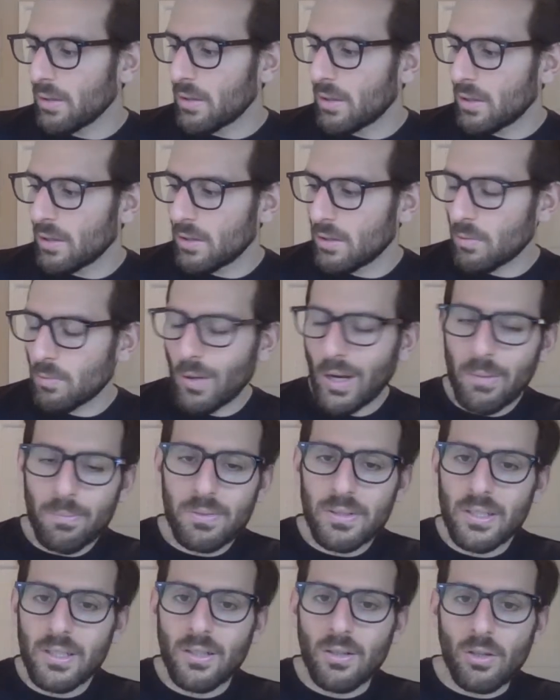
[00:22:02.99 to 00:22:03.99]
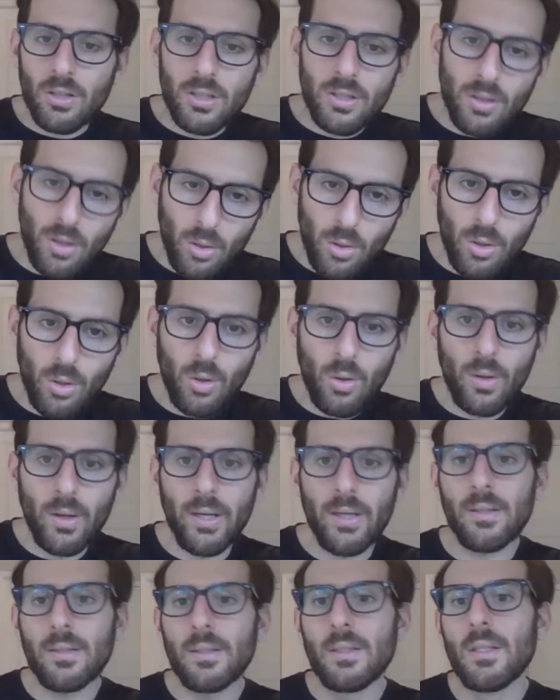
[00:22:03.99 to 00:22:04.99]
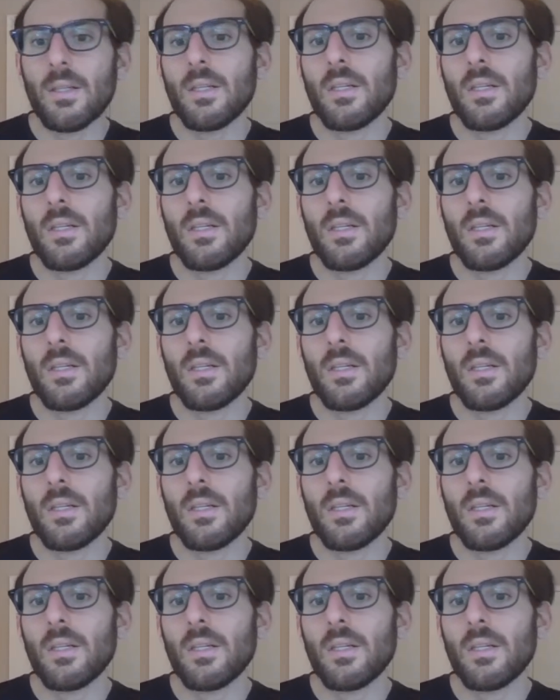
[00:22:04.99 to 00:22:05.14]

the the rapeseed or canola oil.